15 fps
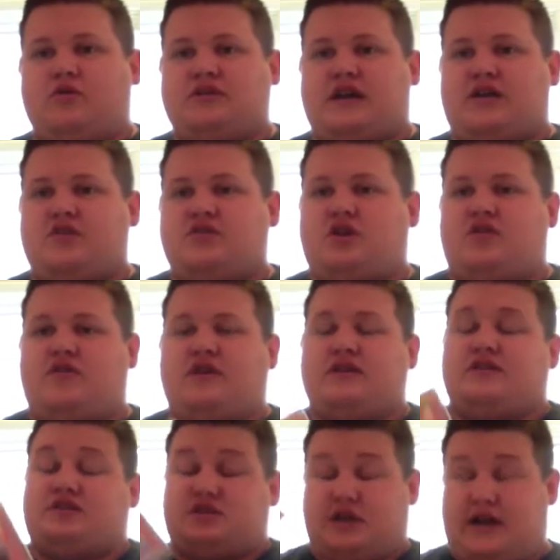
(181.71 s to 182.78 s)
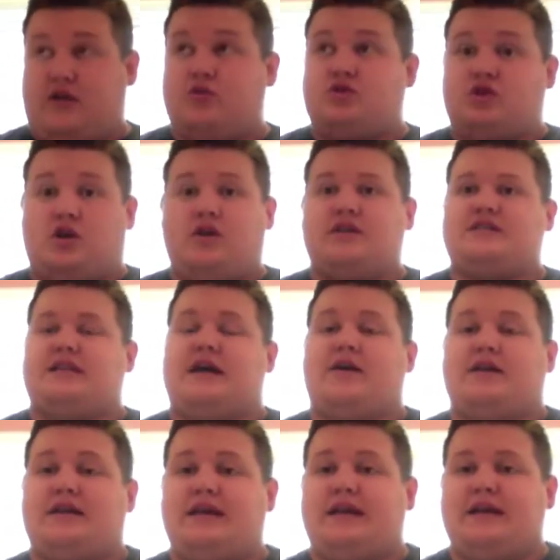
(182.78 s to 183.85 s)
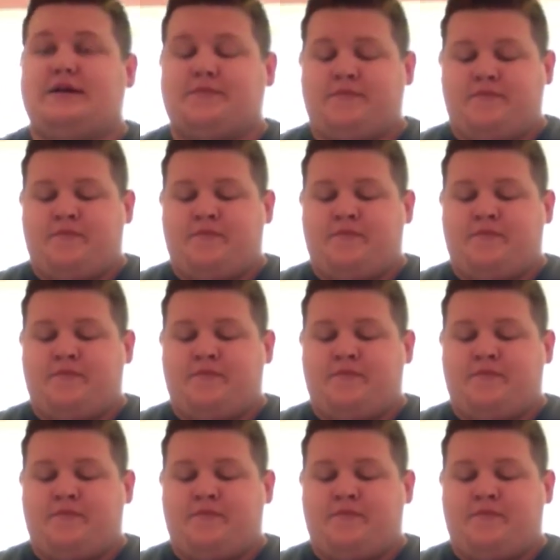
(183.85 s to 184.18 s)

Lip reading: Psycho Circus that I would get it.